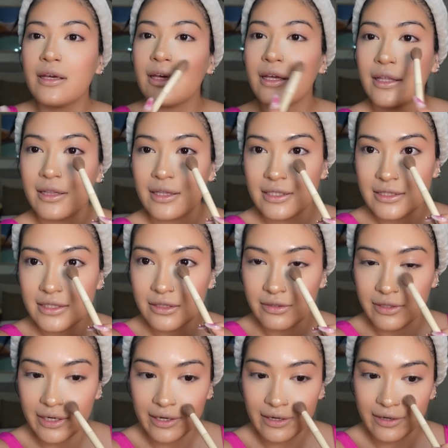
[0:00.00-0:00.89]
in this
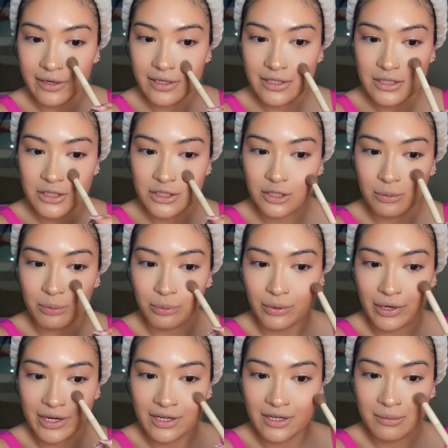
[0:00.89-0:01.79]
little area just to
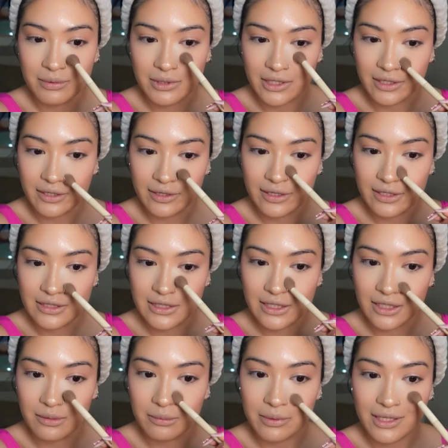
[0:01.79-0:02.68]
brighten up the area a
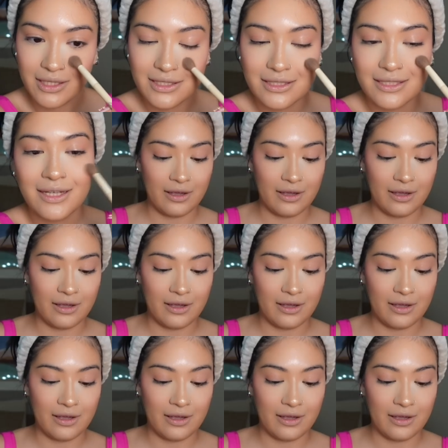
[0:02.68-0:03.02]
tiny bit,